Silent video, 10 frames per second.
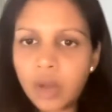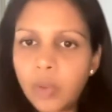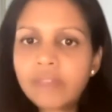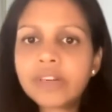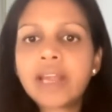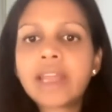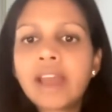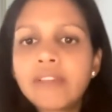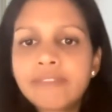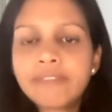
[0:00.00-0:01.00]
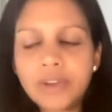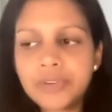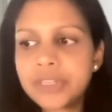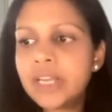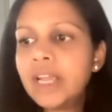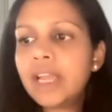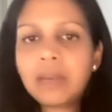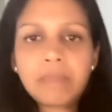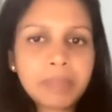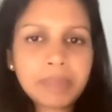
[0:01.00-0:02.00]
However, I have found
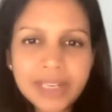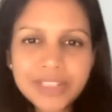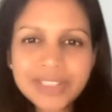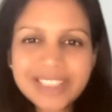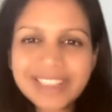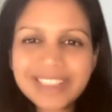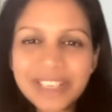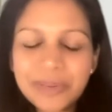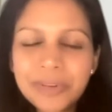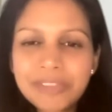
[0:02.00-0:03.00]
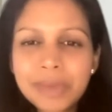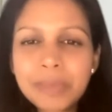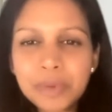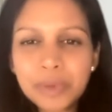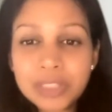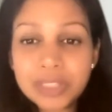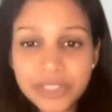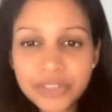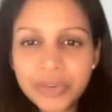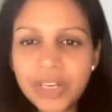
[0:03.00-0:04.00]
in my patients, let's say, who have been post
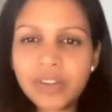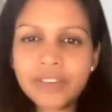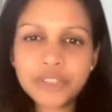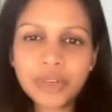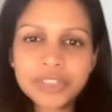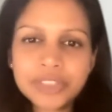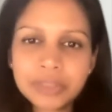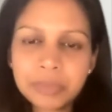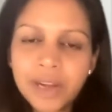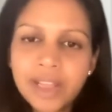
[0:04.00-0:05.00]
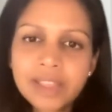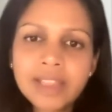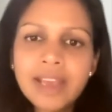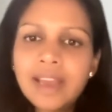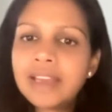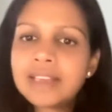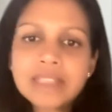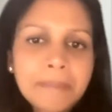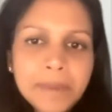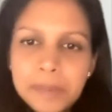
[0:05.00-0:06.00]
surgery, who have shortness of breath,
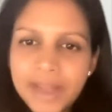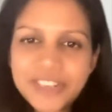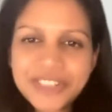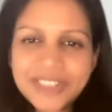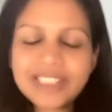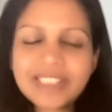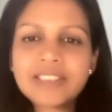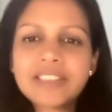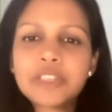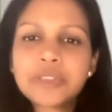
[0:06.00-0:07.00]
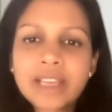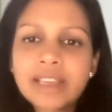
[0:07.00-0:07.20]
simple measures such as using